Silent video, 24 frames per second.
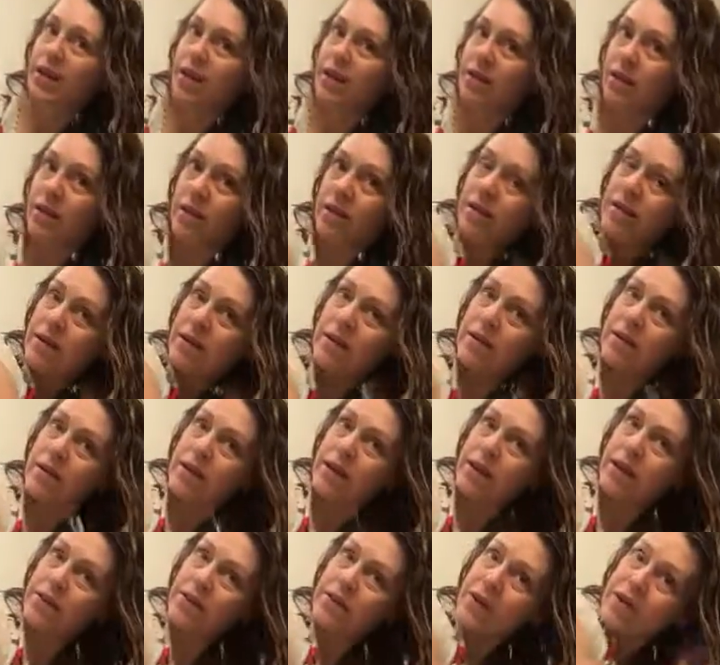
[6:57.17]
it.
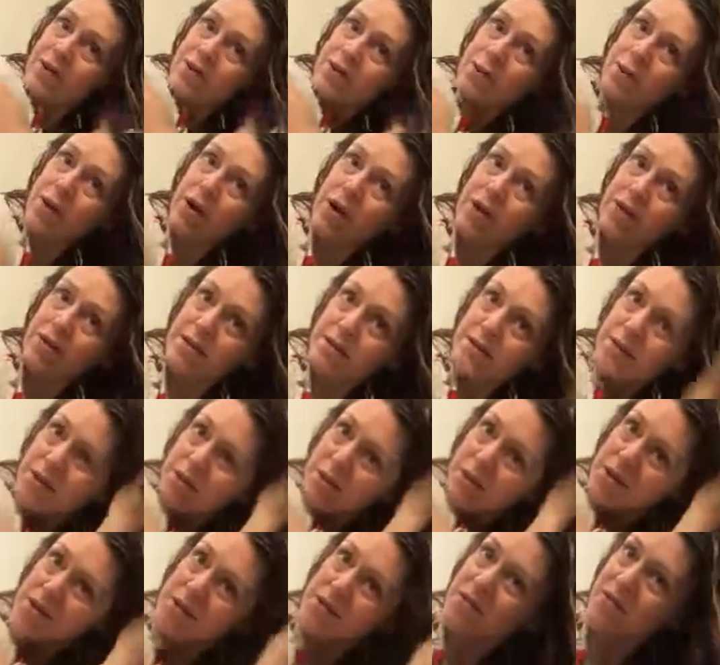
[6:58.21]
And if I have a product,
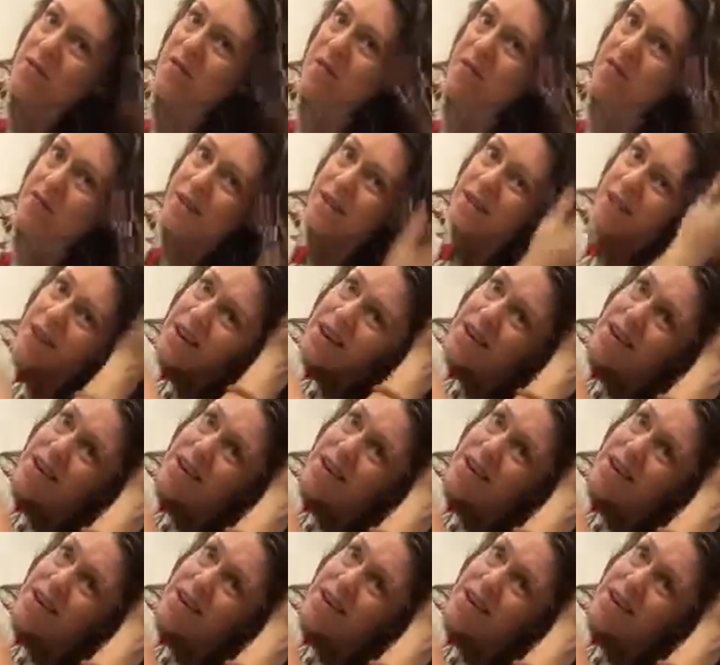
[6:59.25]
I might as well use it.